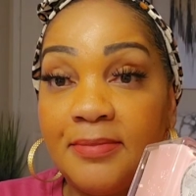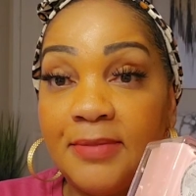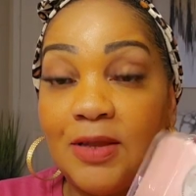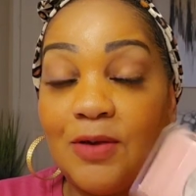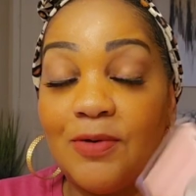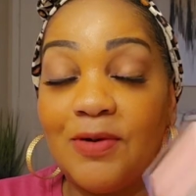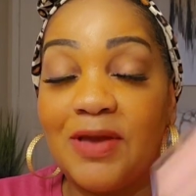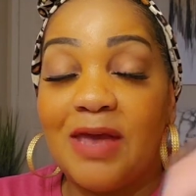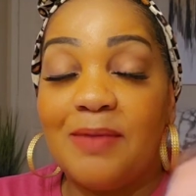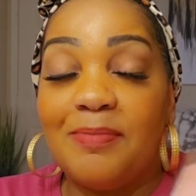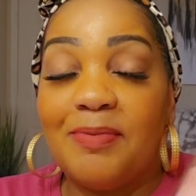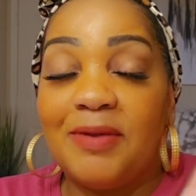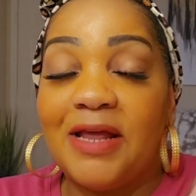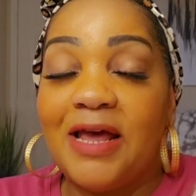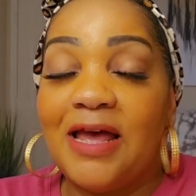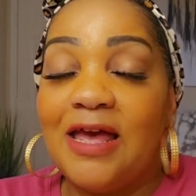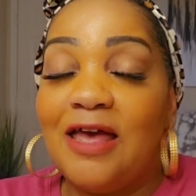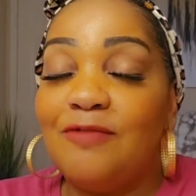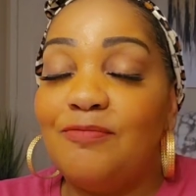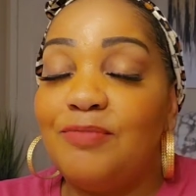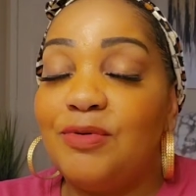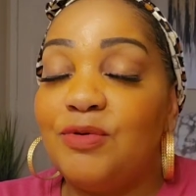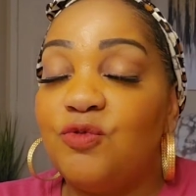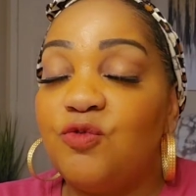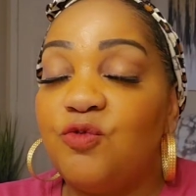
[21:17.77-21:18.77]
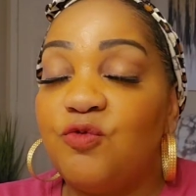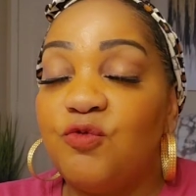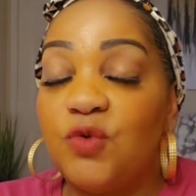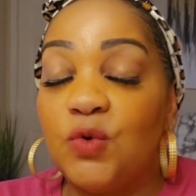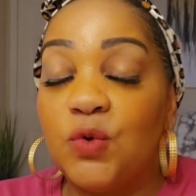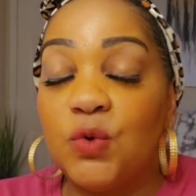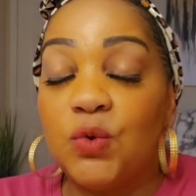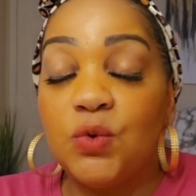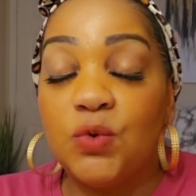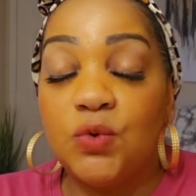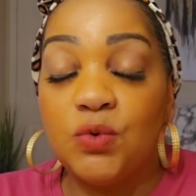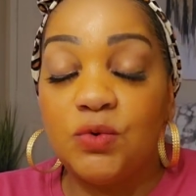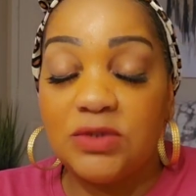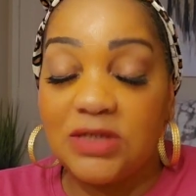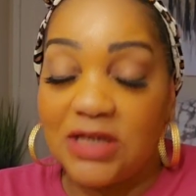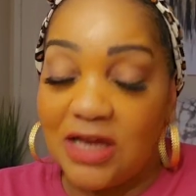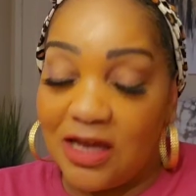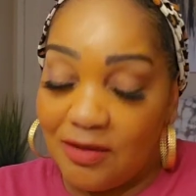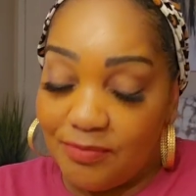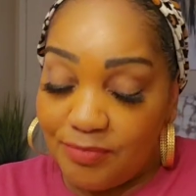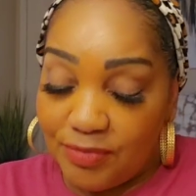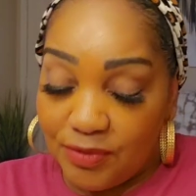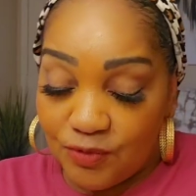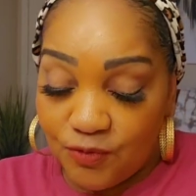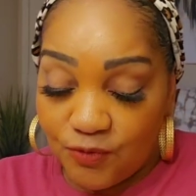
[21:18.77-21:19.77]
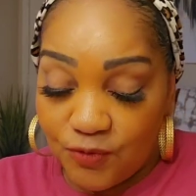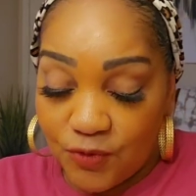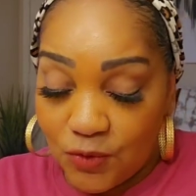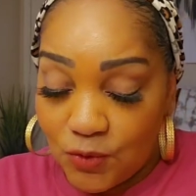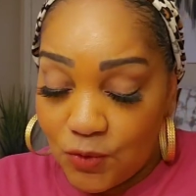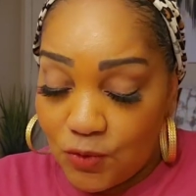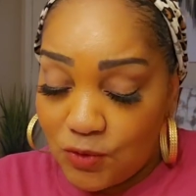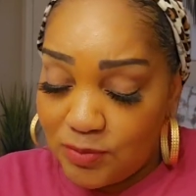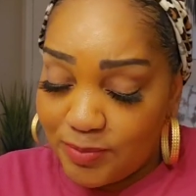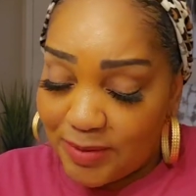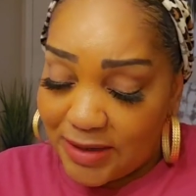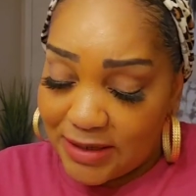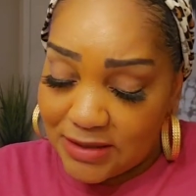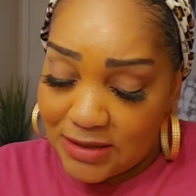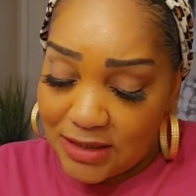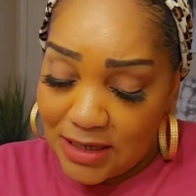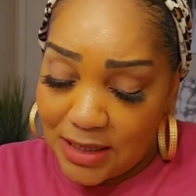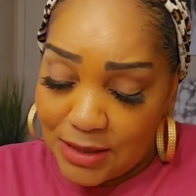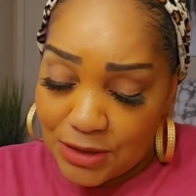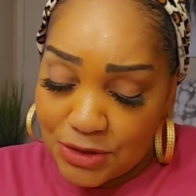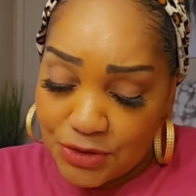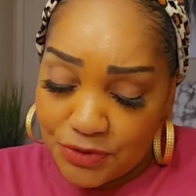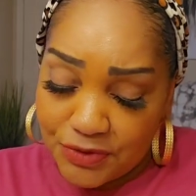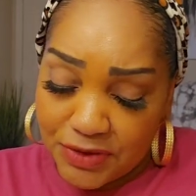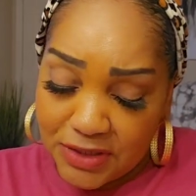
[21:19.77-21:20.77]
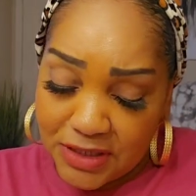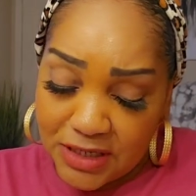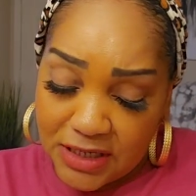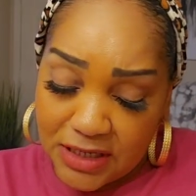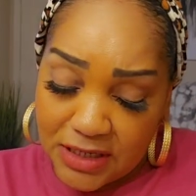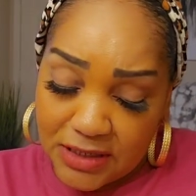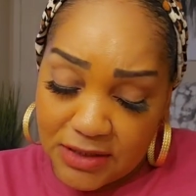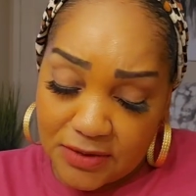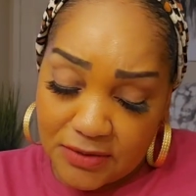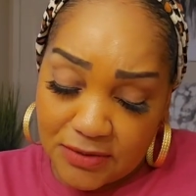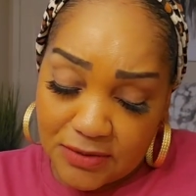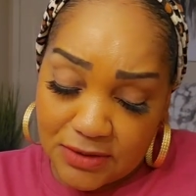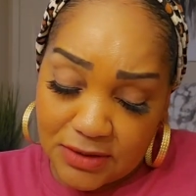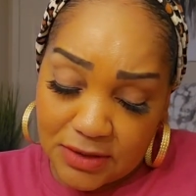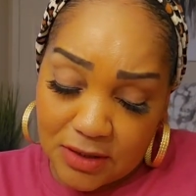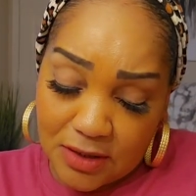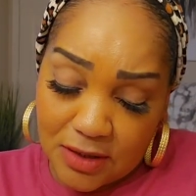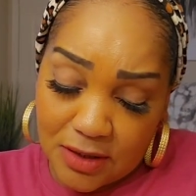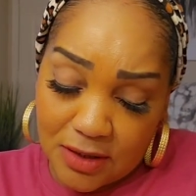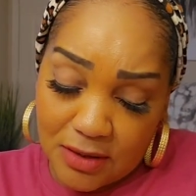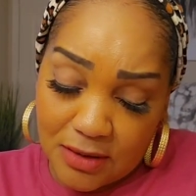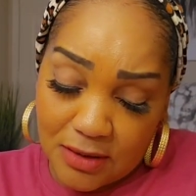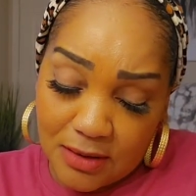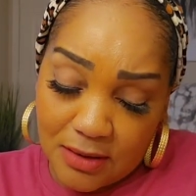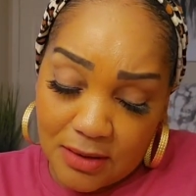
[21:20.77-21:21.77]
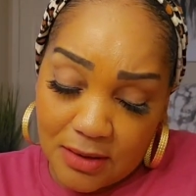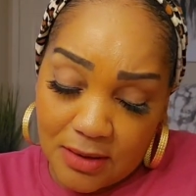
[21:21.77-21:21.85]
Okay, but I have been fooled. I have been fooled by Dollar Tree candles, y'all.